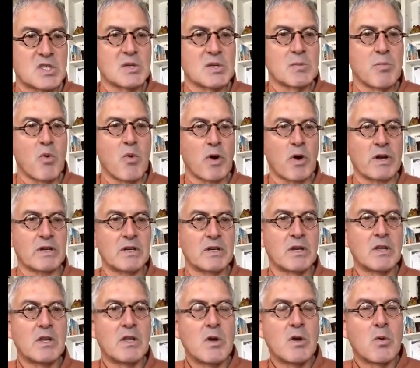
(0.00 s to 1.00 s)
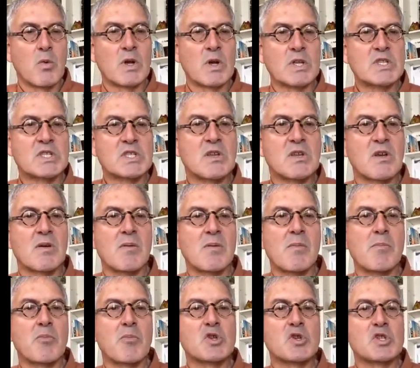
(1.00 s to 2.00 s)
support? What's
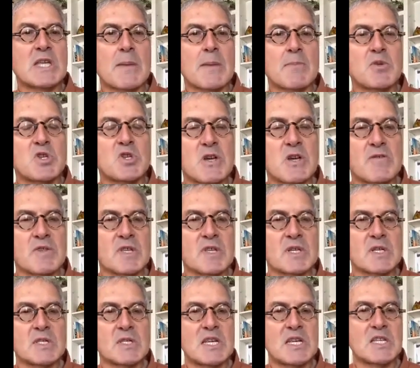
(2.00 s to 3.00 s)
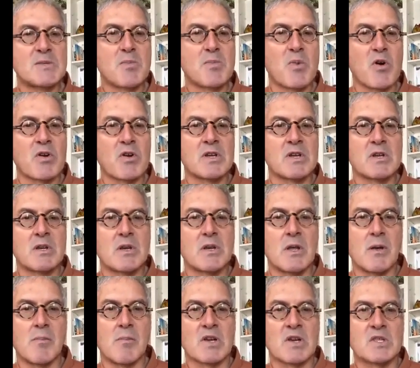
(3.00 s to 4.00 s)
the perception of the disease burden
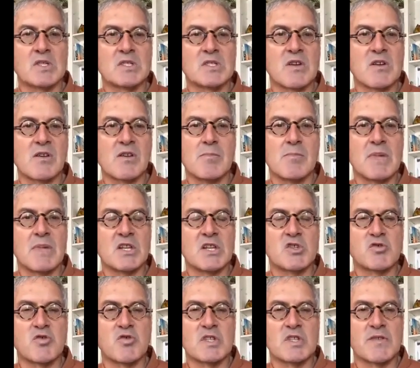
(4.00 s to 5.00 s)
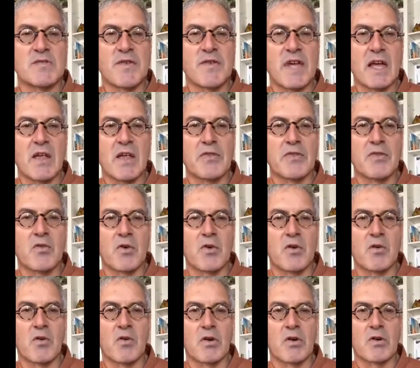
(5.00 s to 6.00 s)
amongst the ministries of health
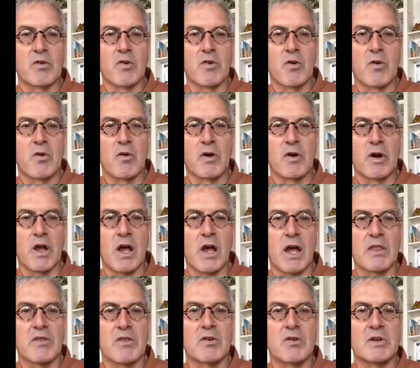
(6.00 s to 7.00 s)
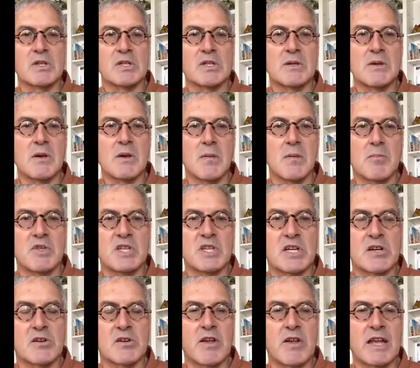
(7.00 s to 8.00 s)
or other
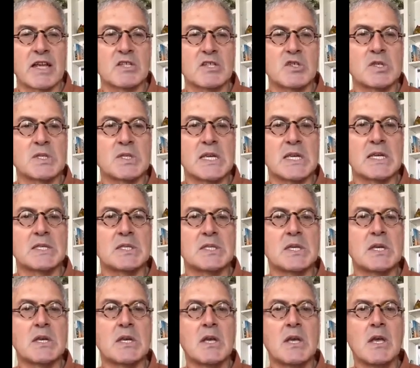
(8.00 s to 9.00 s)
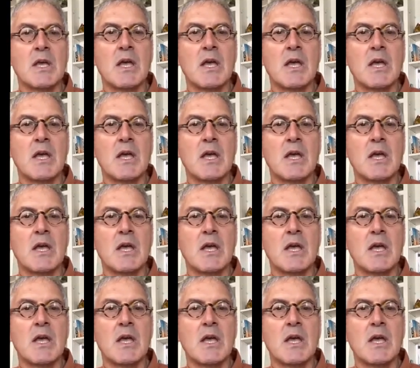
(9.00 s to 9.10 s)
particular agencies